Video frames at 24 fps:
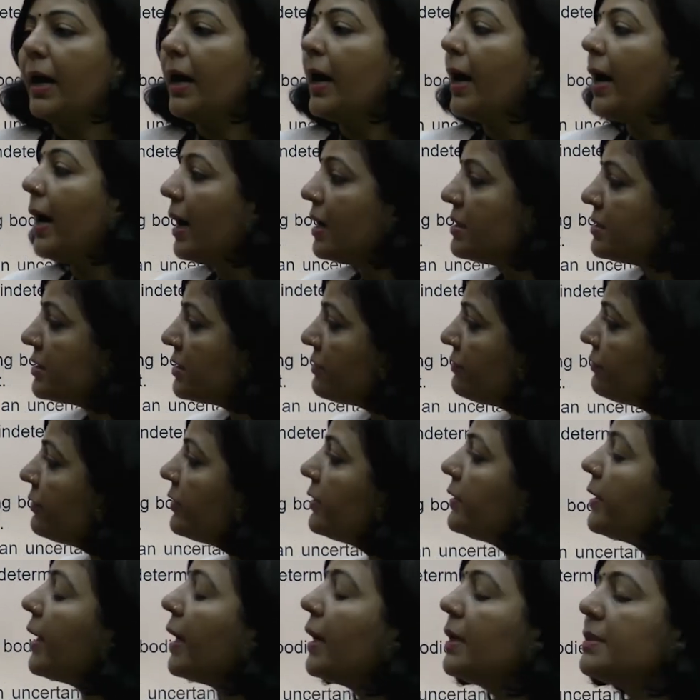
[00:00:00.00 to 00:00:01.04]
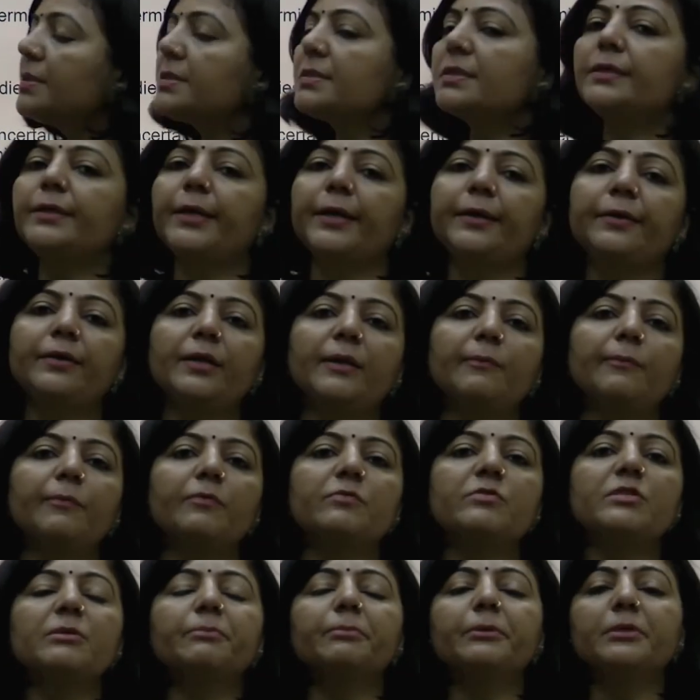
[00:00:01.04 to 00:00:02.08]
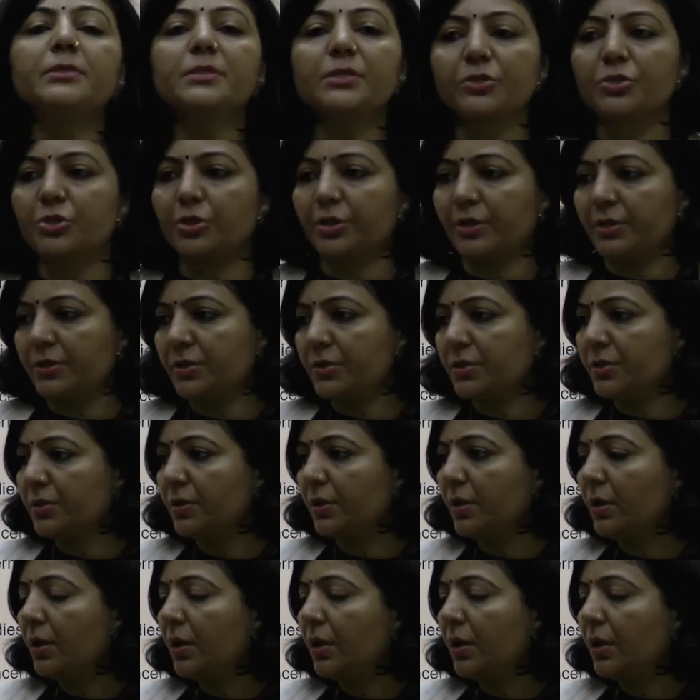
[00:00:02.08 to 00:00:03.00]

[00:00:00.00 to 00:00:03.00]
Heisenberg uncertainty principle suggests